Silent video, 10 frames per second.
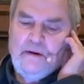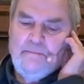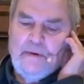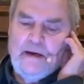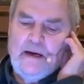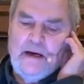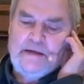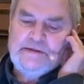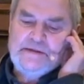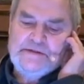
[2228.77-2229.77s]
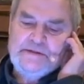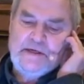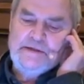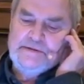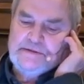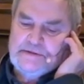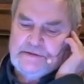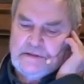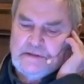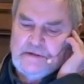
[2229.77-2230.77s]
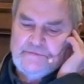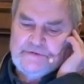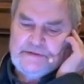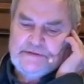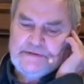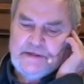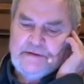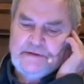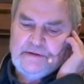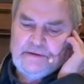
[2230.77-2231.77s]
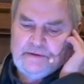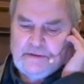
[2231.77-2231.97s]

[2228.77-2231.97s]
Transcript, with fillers: My heart descends as the leaves descend.